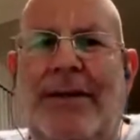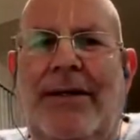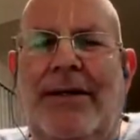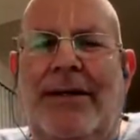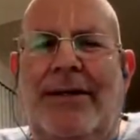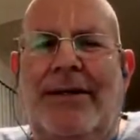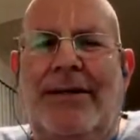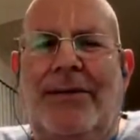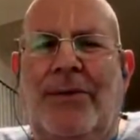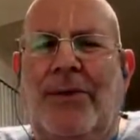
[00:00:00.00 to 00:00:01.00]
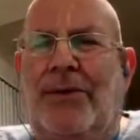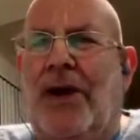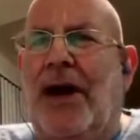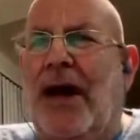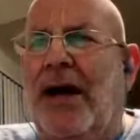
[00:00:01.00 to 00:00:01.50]

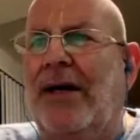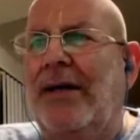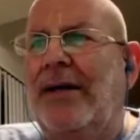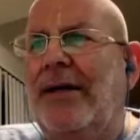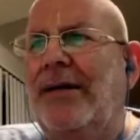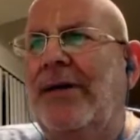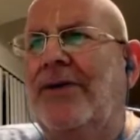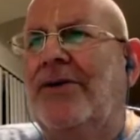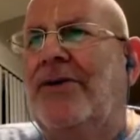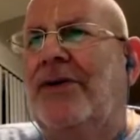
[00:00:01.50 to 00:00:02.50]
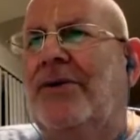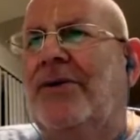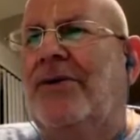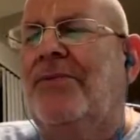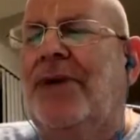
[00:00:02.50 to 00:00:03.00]
Uttara,
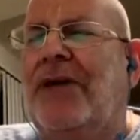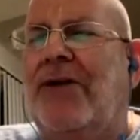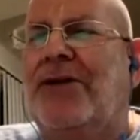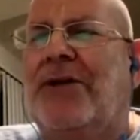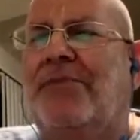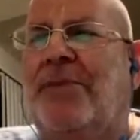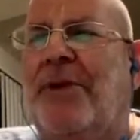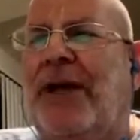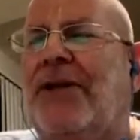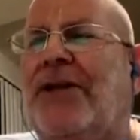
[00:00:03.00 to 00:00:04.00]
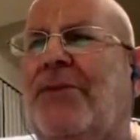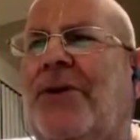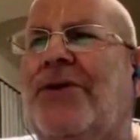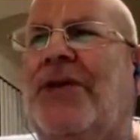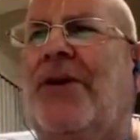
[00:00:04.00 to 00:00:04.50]
because the Parikshit
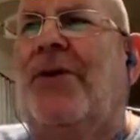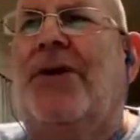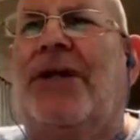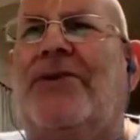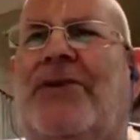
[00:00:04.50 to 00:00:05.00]
was the only